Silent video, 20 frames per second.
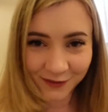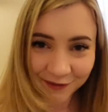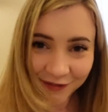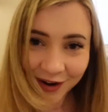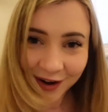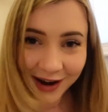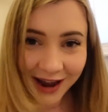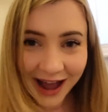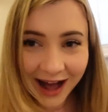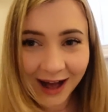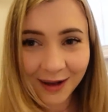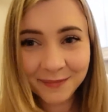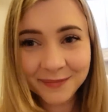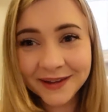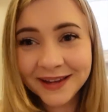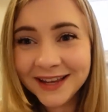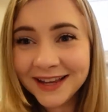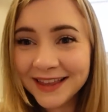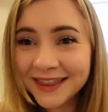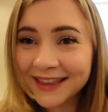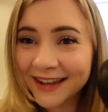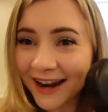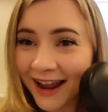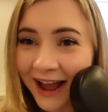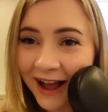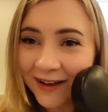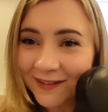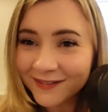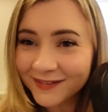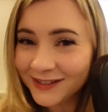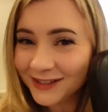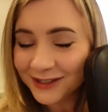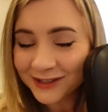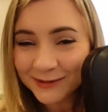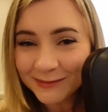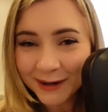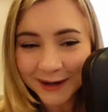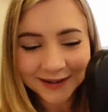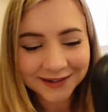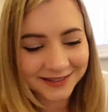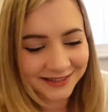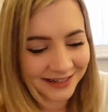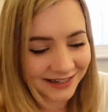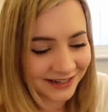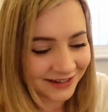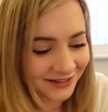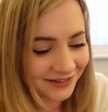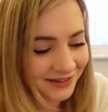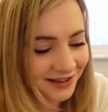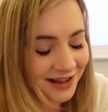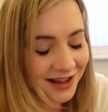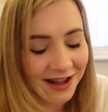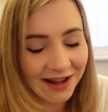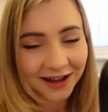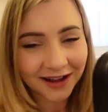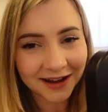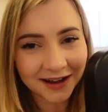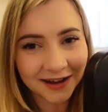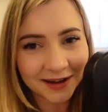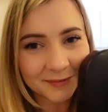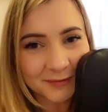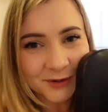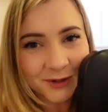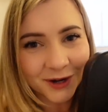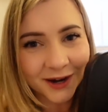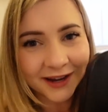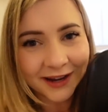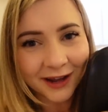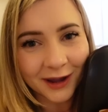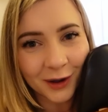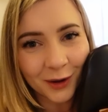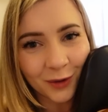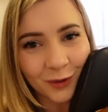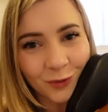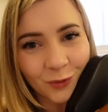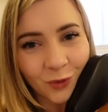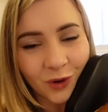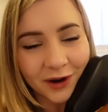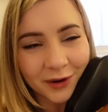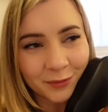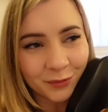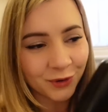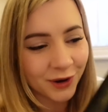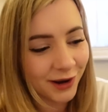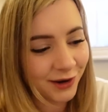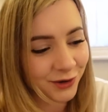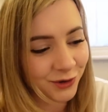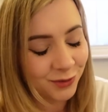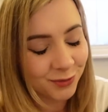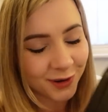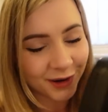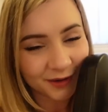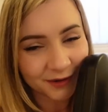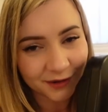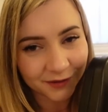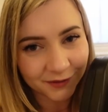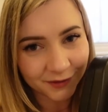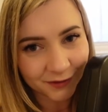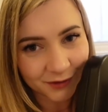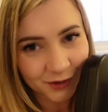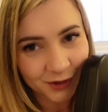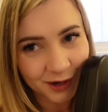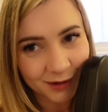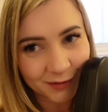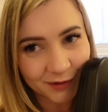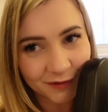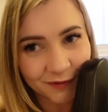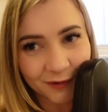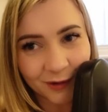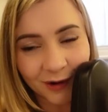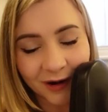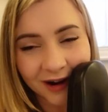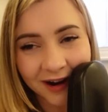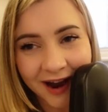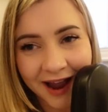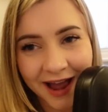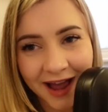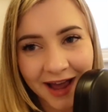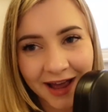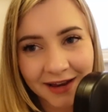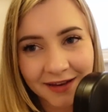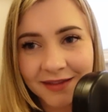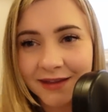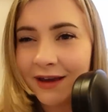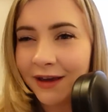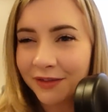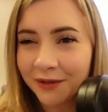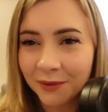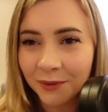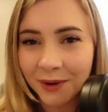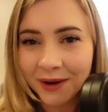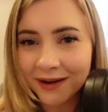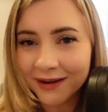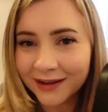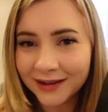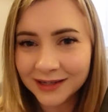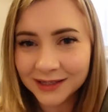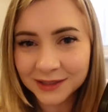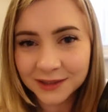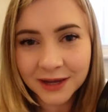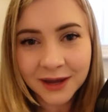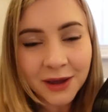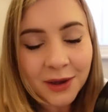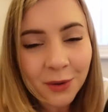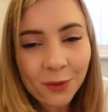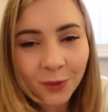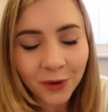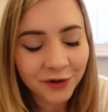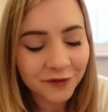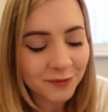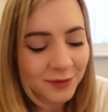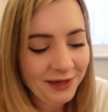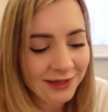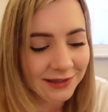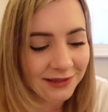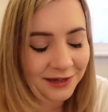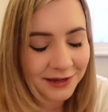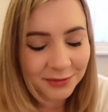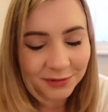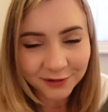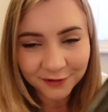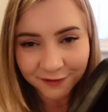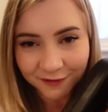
I'm very happy that I have two pairs now. I'm trying out one brand new pair that I've never tried before, and the other one is one of my staple